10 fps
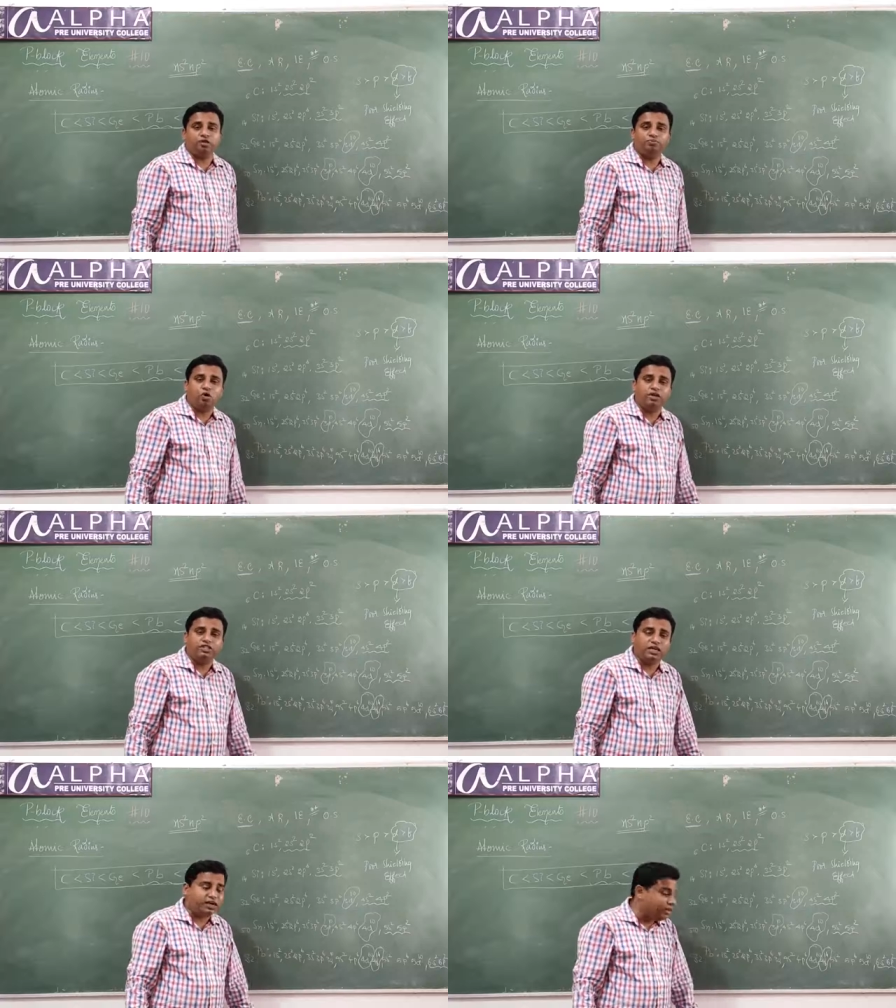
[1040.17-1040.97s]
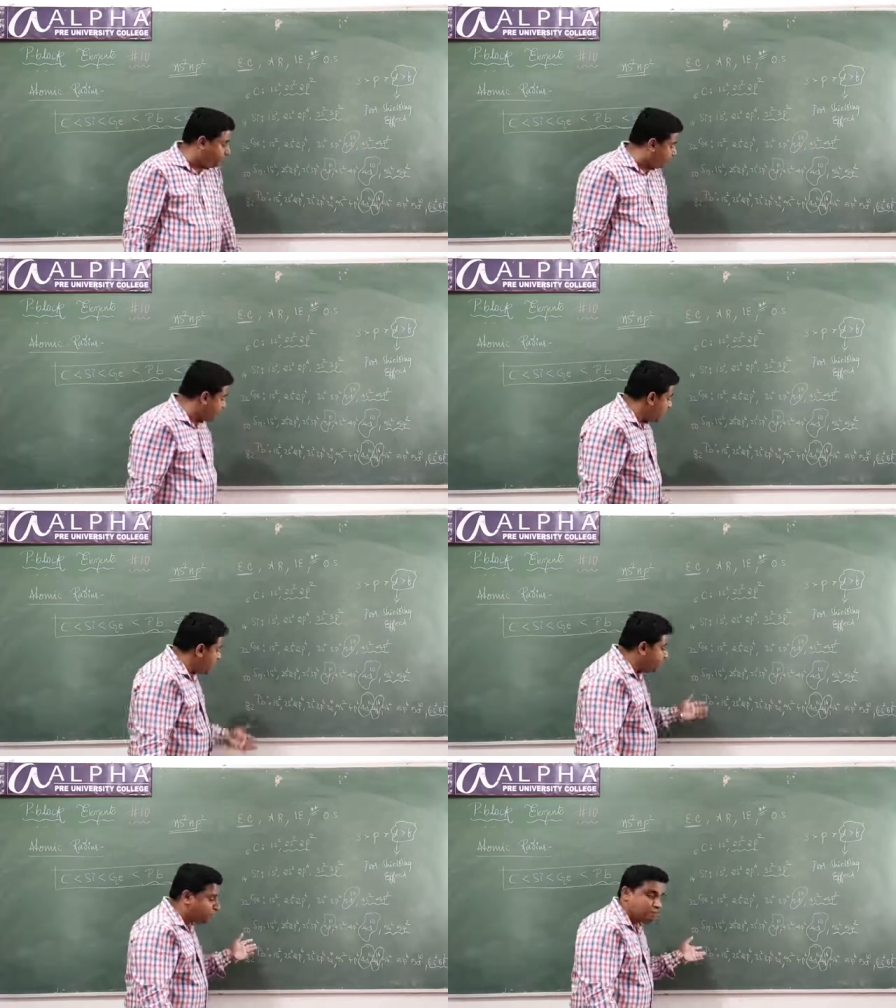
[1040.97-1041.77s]
Poor shielding effect.
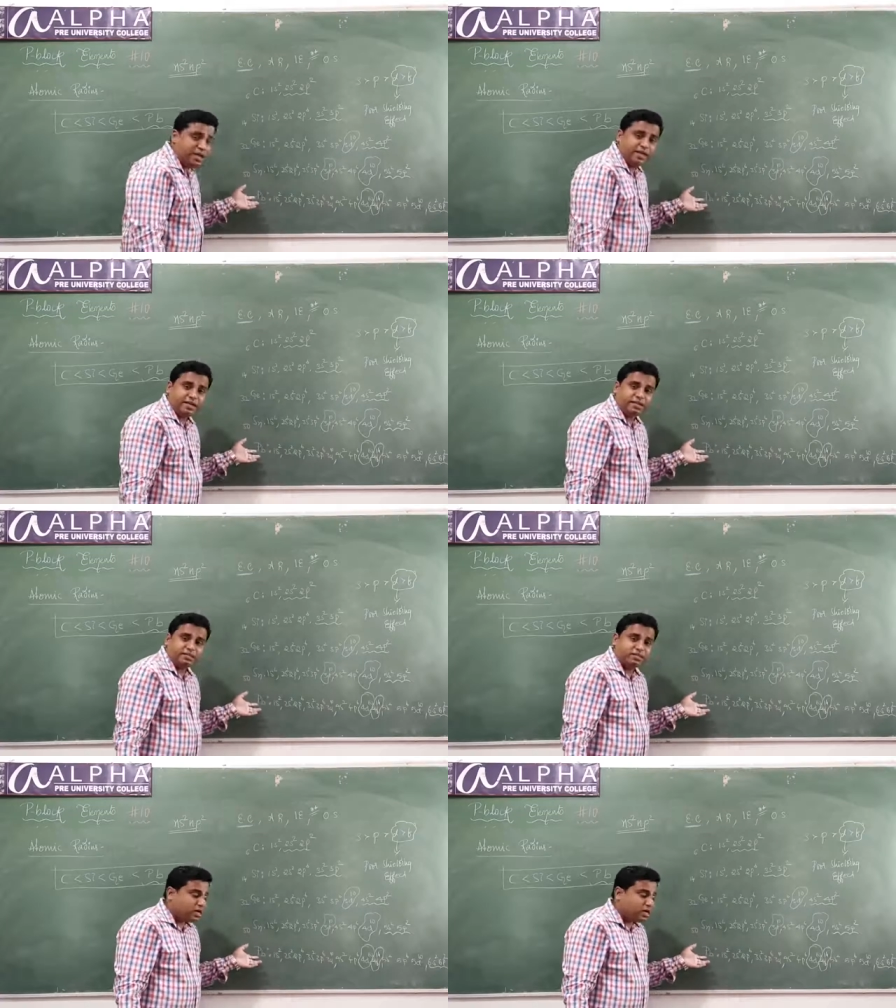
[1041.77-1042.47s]
That means,